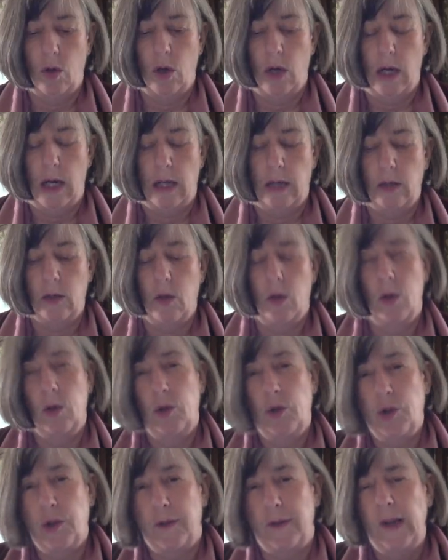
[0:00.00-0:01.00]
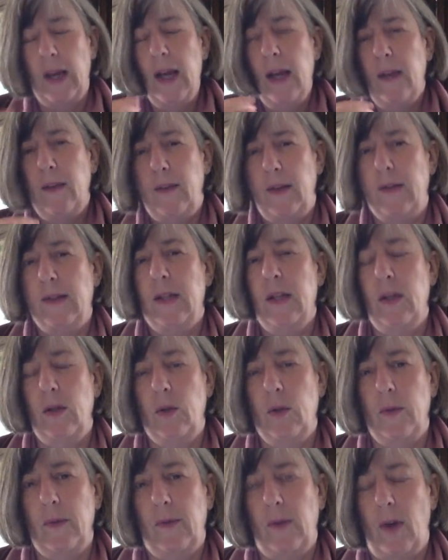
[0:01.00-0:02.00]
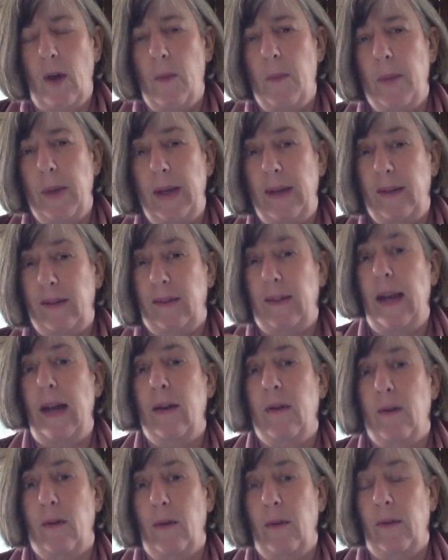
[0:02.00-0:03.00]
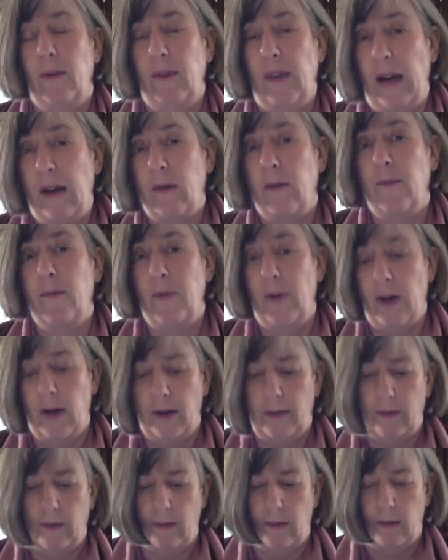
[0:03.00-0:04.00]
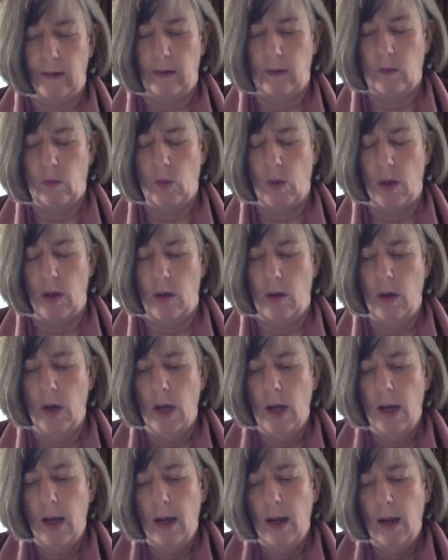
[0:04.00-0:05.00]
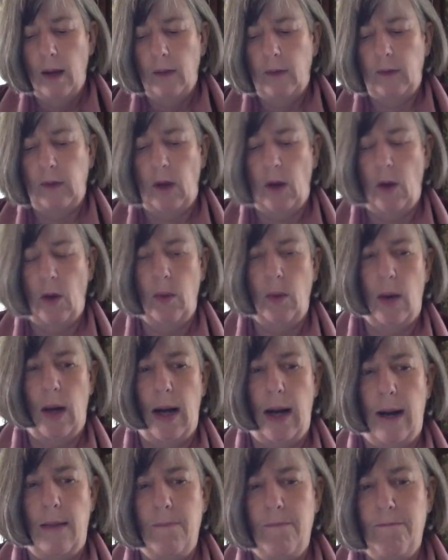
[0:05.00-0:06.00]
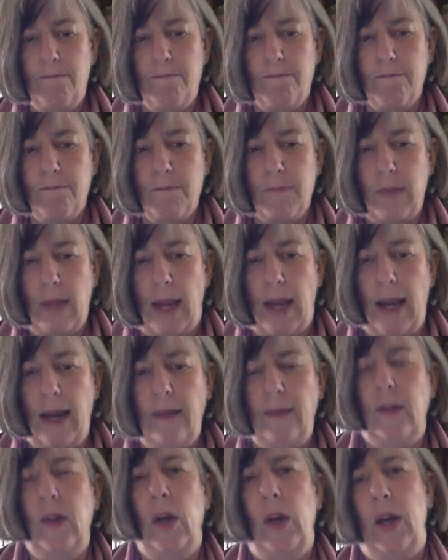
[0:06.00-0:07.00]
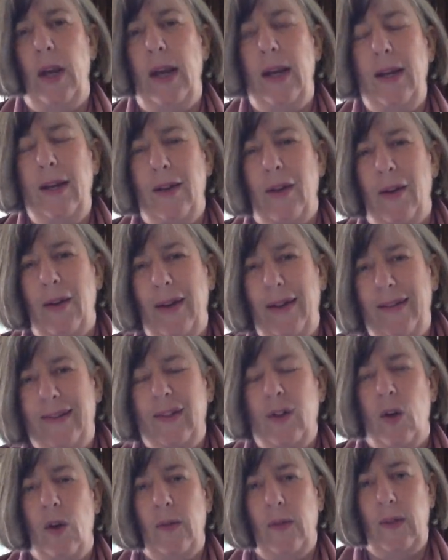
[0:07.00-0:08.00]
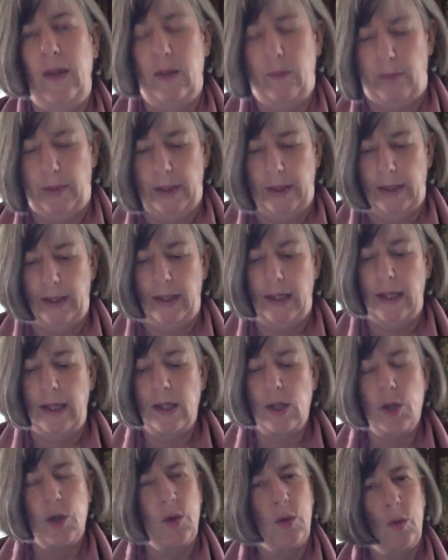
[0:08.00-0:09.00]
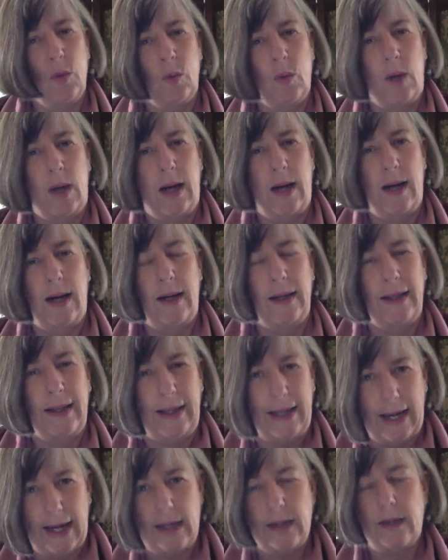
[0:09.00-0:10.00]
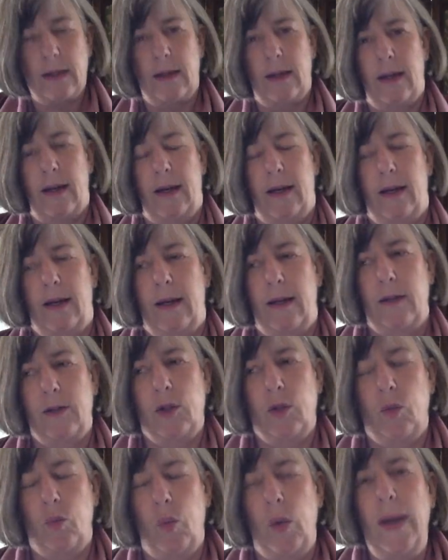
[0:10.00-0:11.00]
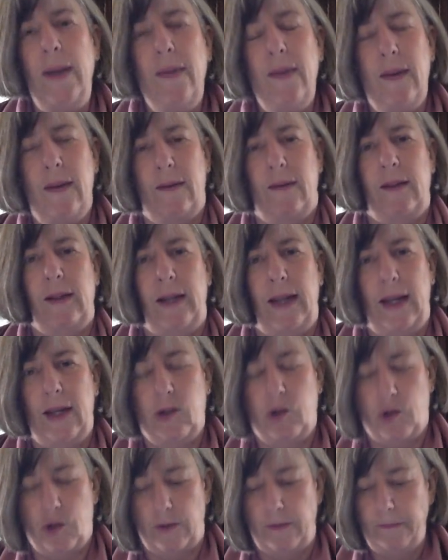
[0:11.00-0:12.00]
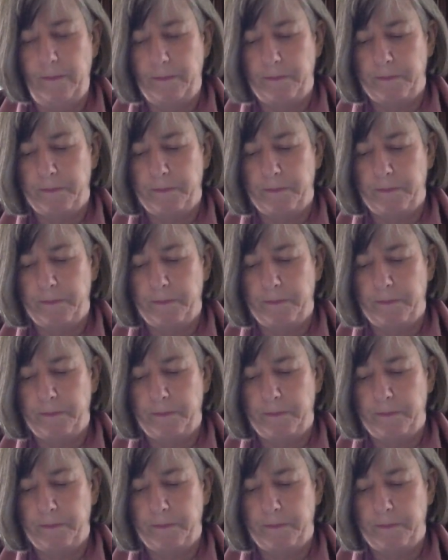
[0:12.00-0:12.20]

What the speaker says: unconscious. This can also be sacrifices as well. So he's going, he's got the ability to get to win this election,